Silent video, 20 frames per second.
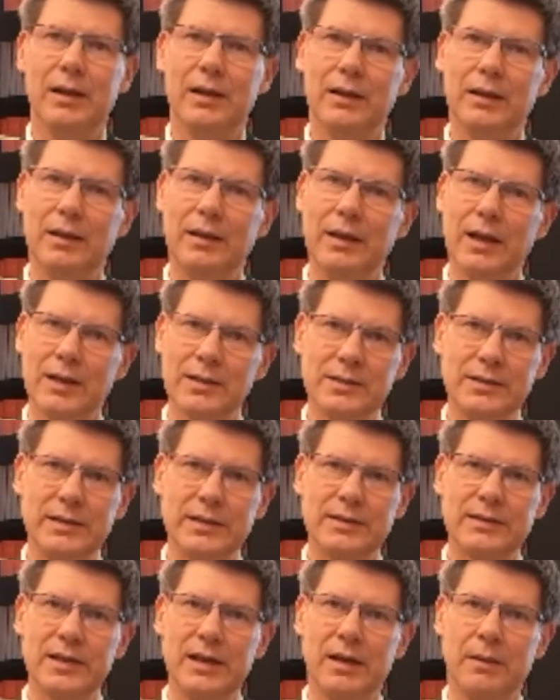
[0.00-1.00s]
Last
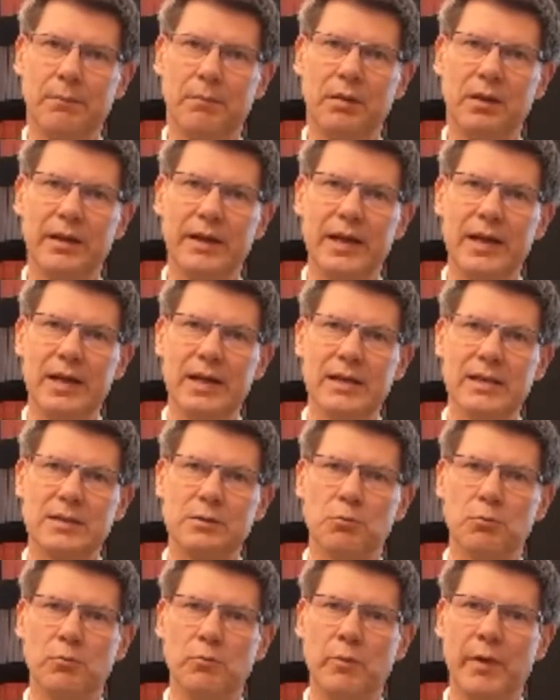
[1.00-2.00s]
example
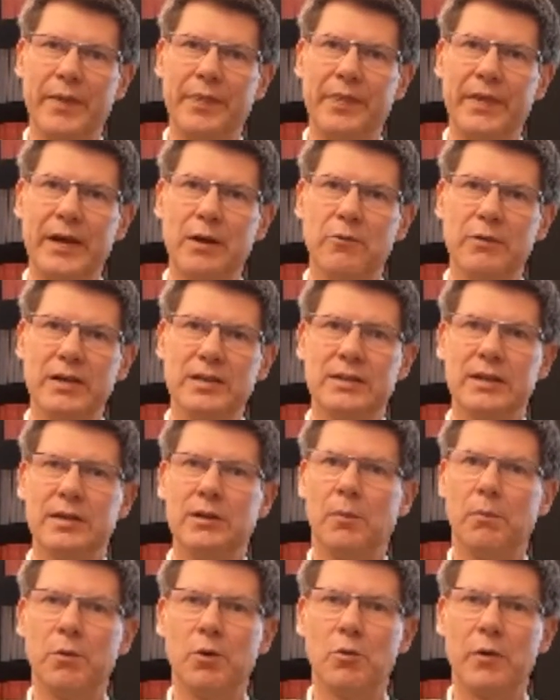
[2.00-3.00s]
is when there is an
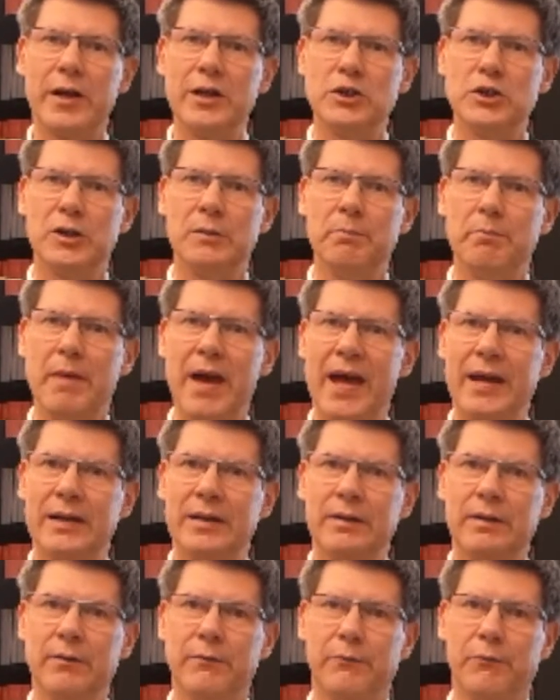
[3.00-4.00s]
operation
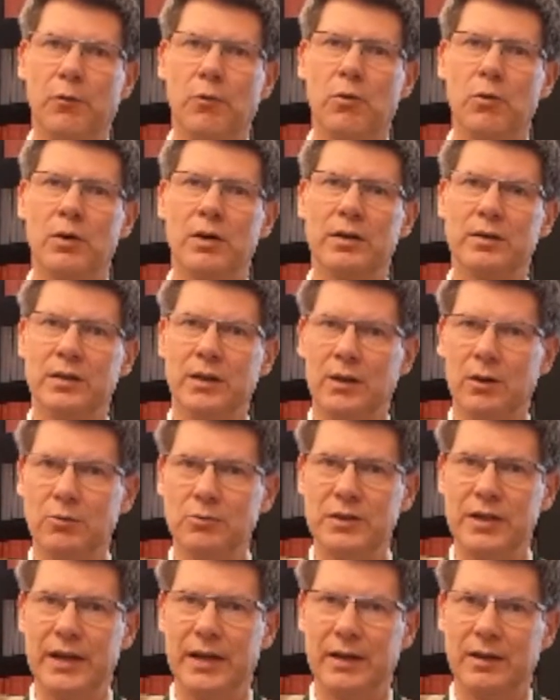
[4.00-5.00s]
ban for the
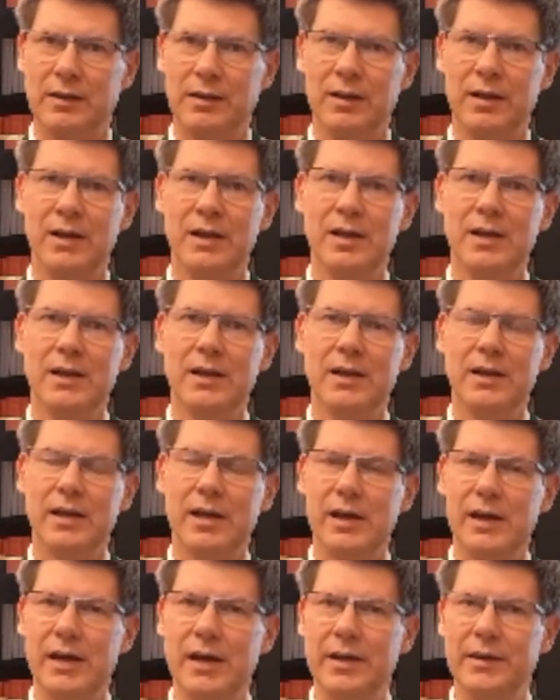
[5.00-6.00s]
hotel.
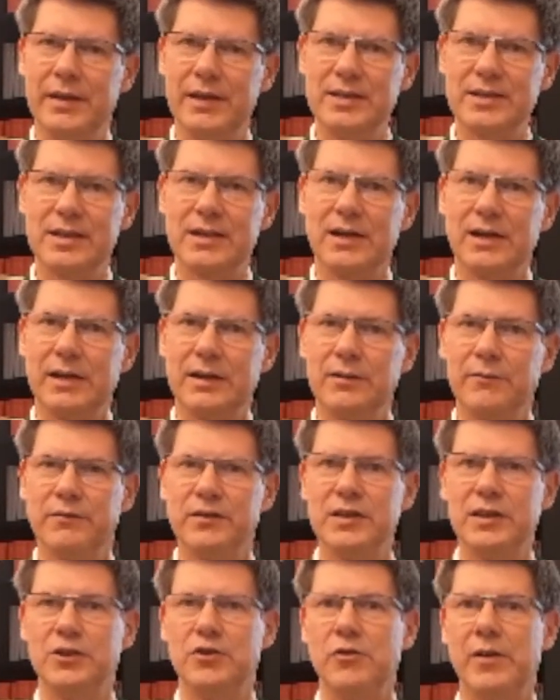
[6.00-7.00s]
In this kind of
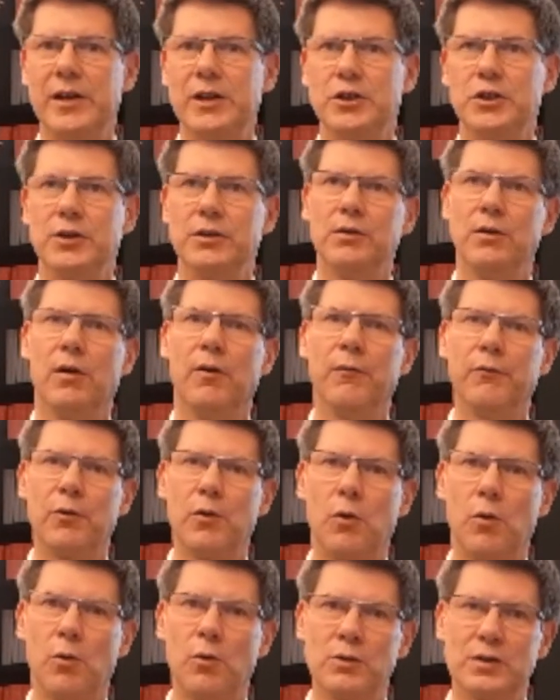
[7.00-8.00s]
situation, of
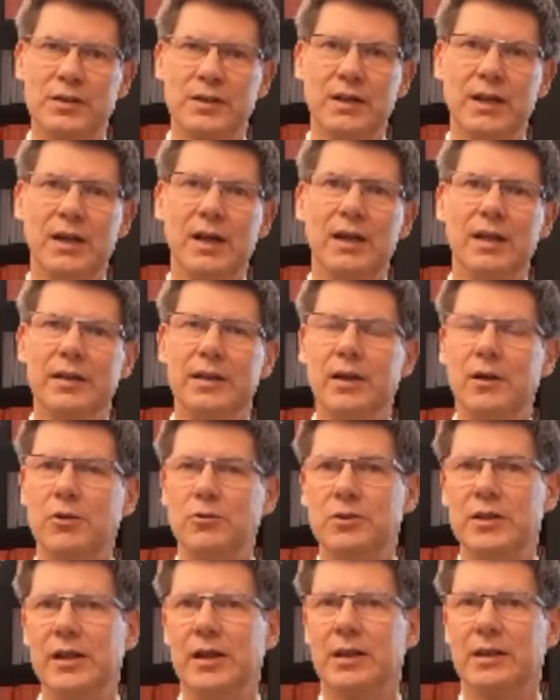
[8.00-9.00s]
course, the
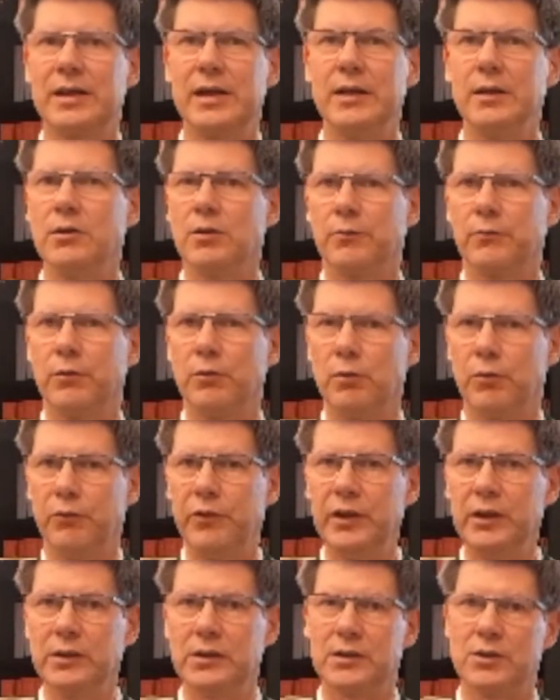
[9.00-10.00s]
hotel cannot
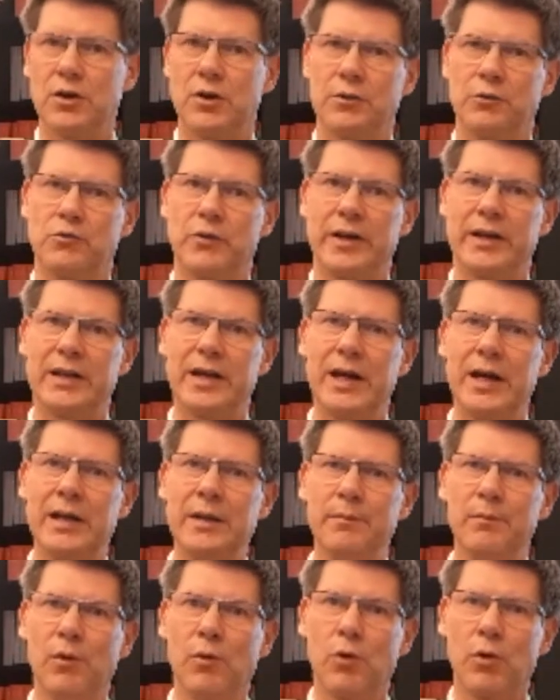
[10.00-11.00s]
fulfill the contract
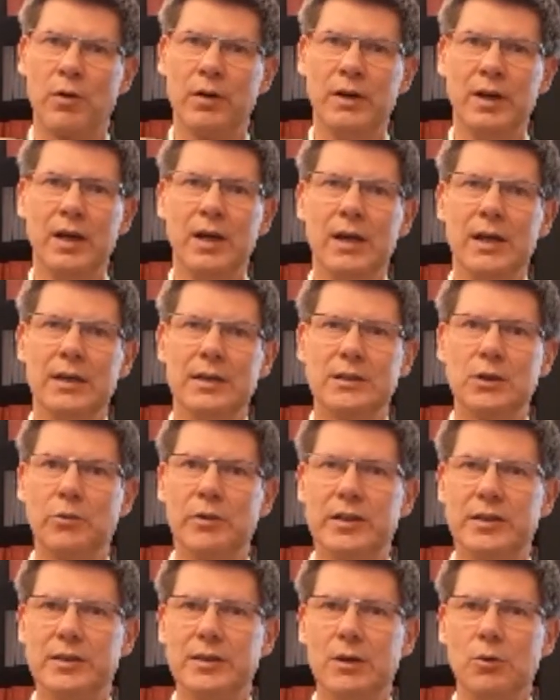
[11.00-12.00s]
anymore, so
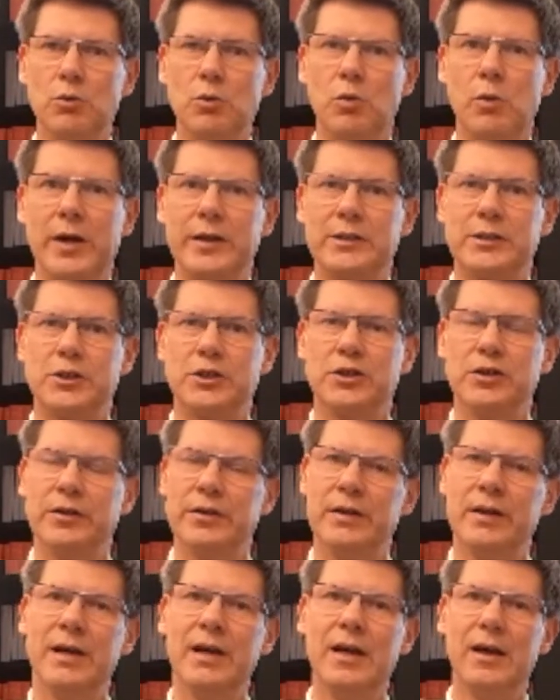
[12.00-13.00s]
it's no
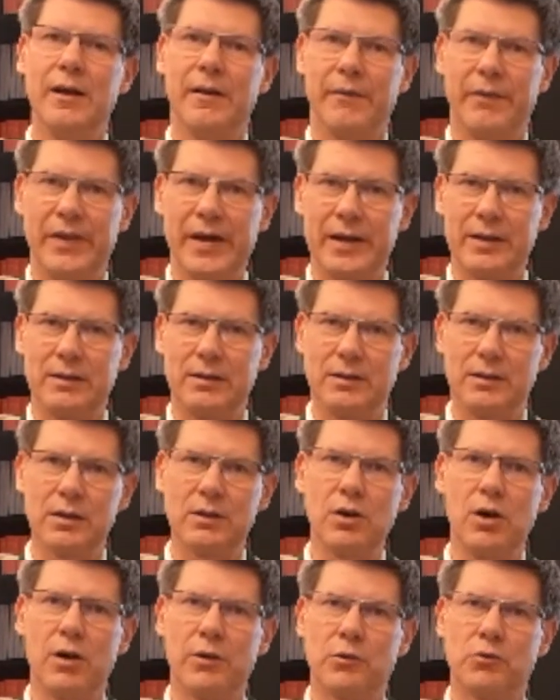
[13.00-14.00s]
question that the
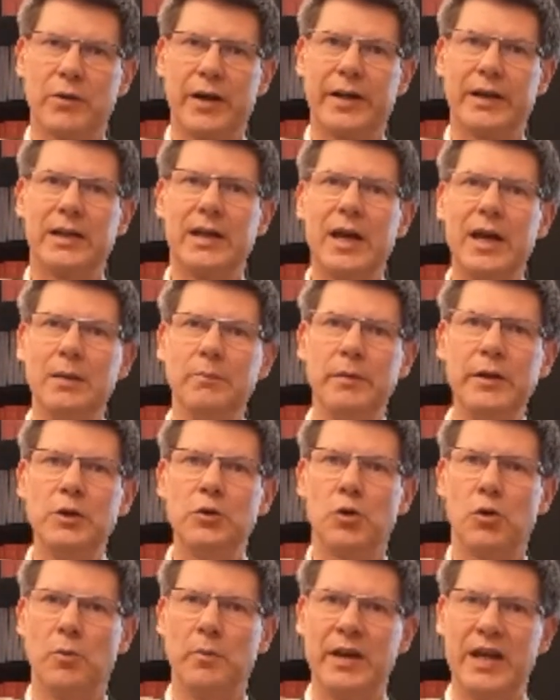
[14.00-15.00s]
contract can be
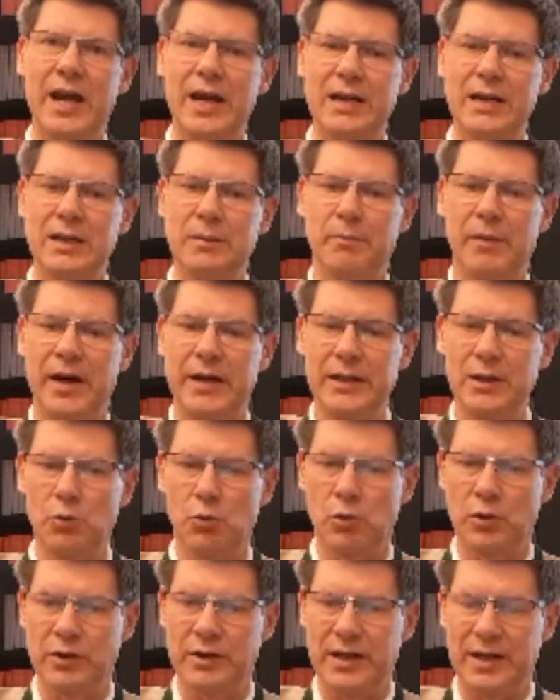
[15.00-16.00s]
terminated by the
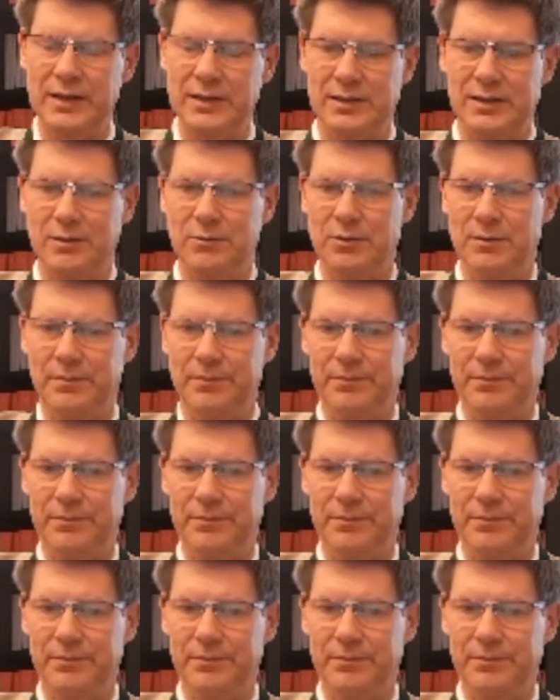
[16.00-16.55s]
organizer.